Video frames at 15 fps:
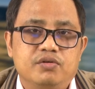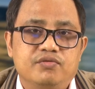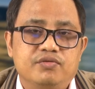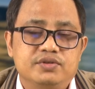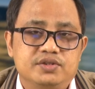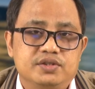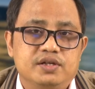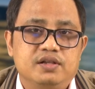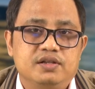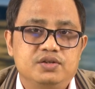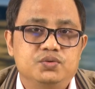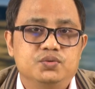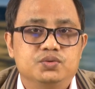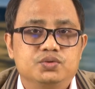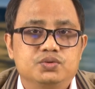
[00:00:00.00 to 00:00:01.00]
personal
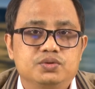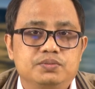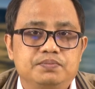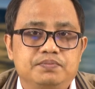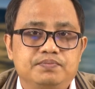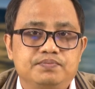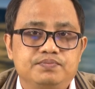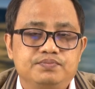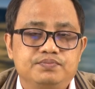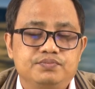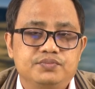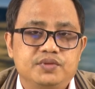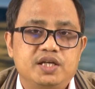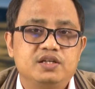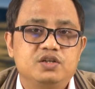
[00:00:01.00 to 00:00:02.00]
use.
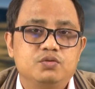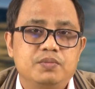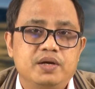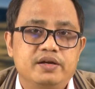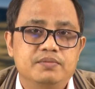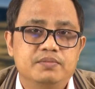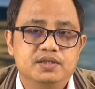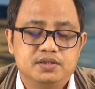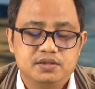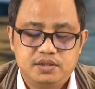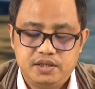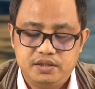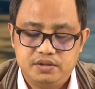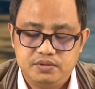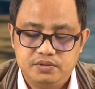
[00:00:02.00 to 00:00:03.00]
Thank you very much.
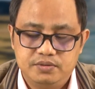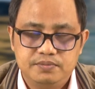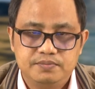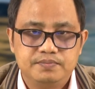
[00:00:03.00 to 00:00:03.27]
Thank you.